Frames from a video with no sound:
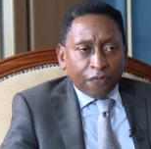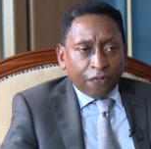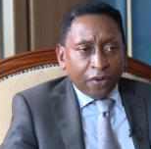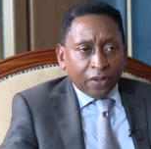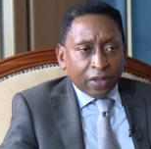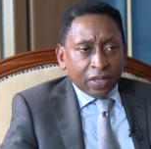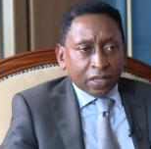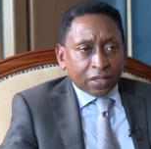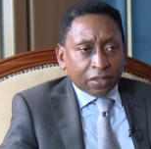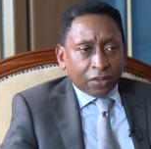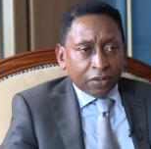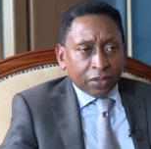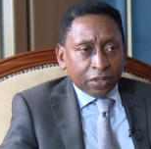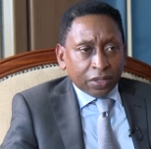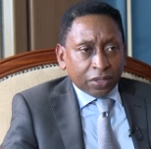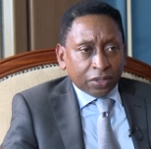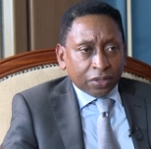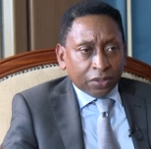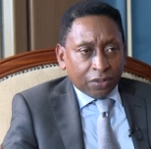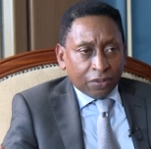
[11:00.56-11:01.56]
for this
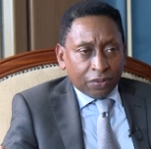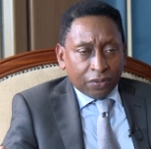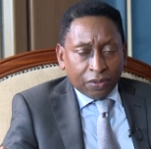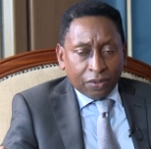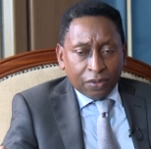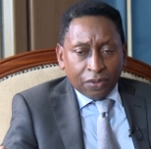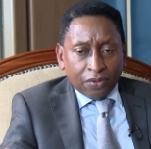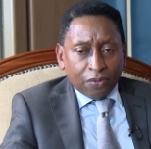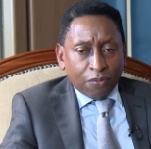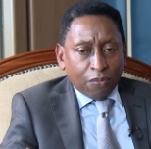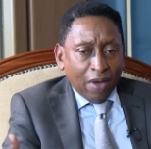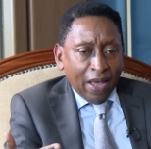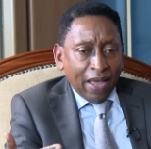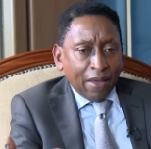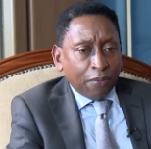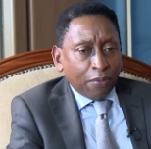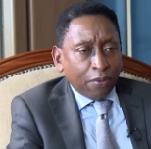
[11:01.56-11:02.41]
condition, why